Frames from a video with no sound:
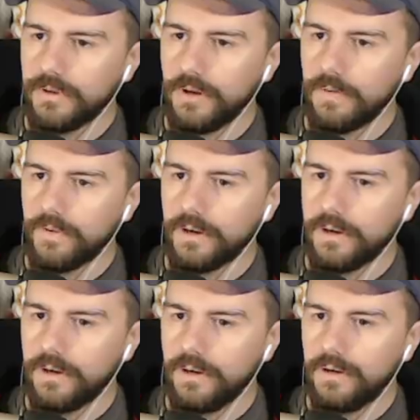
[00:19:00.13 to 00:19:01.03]
run over.
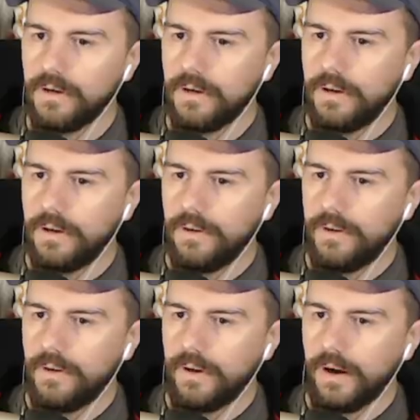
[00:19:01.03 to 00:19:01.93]

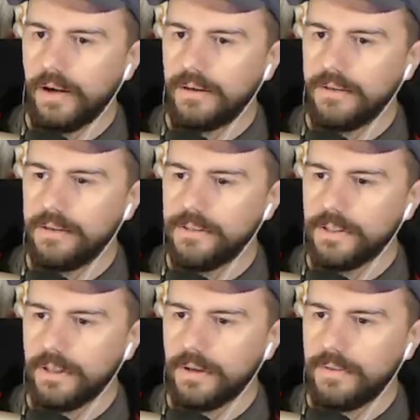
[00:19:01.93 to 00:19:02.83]
Alright, he's
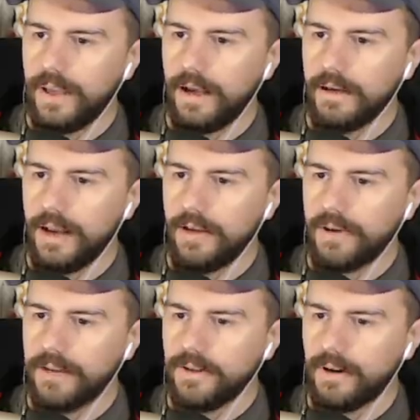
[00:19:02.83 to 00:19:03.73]
going to go down. Now, I've
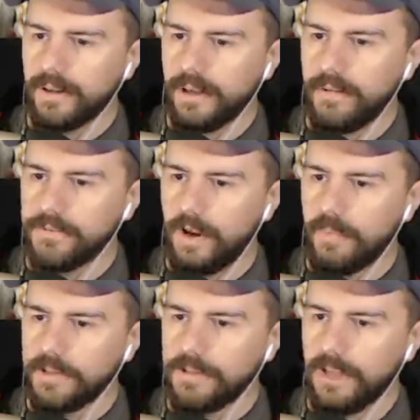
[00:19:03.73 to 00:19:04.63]
got Dark Elves on
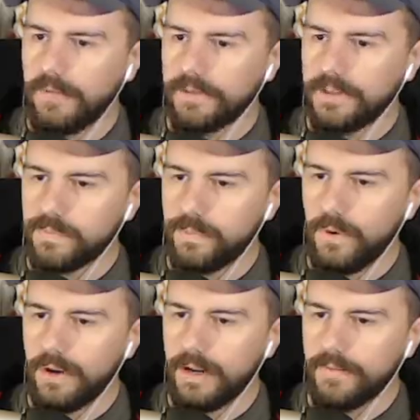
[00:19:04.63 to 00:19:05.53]
my stuff at this
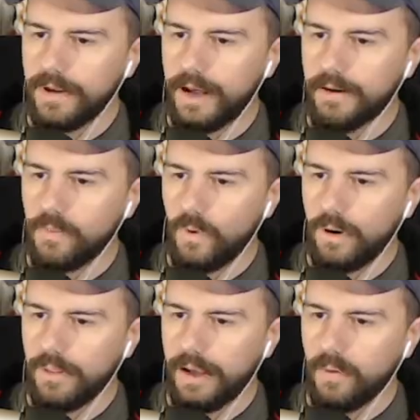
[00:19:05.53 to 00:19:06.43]
point. I've got one
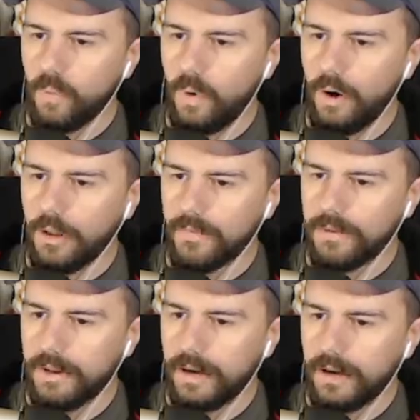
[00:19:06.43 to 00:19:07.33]
on that wall over
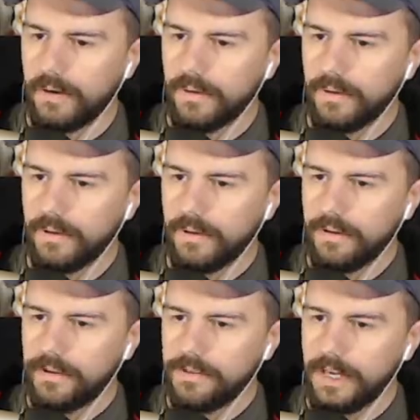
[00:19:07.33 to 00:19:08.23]
there.
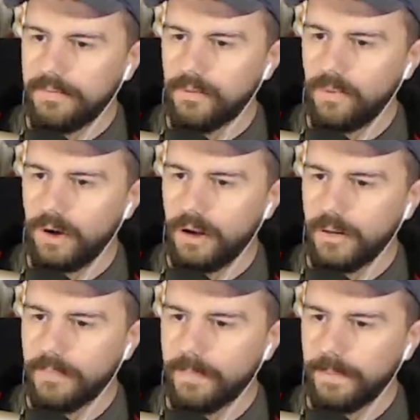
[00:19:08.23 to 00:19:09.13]
Save the
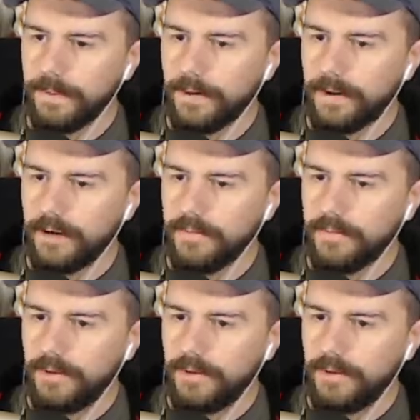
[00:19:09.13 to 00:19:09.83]
wall. Alright.